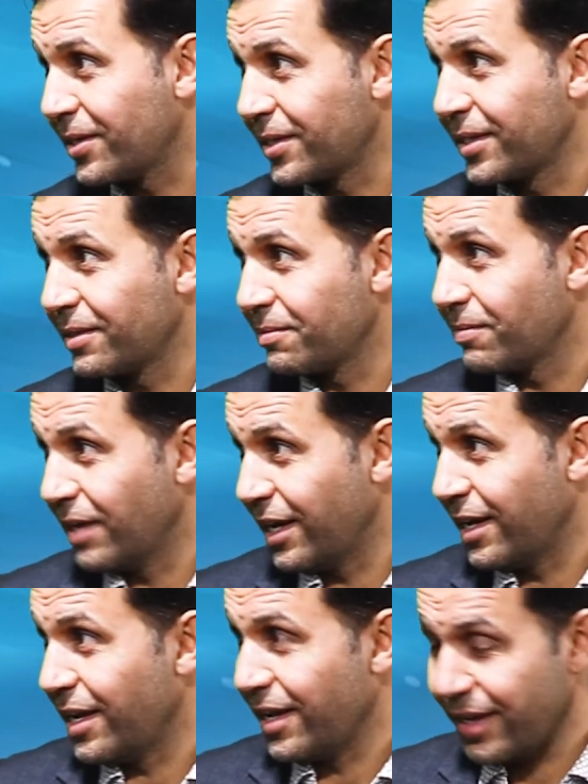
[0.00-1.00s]
on,
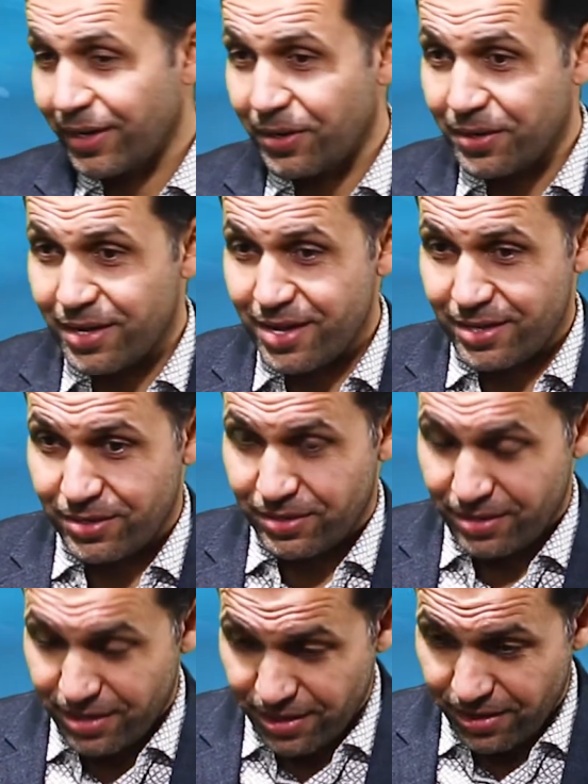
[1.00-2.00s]

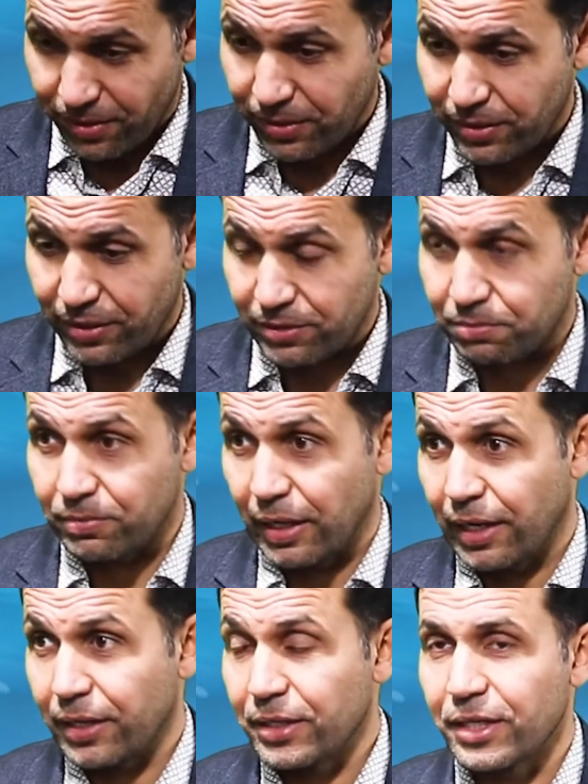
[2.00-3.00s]
all these
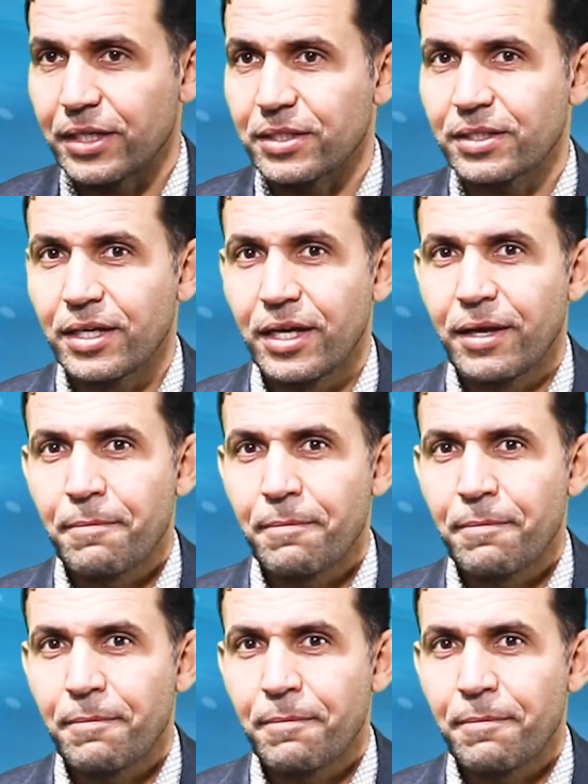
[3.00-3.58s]
years.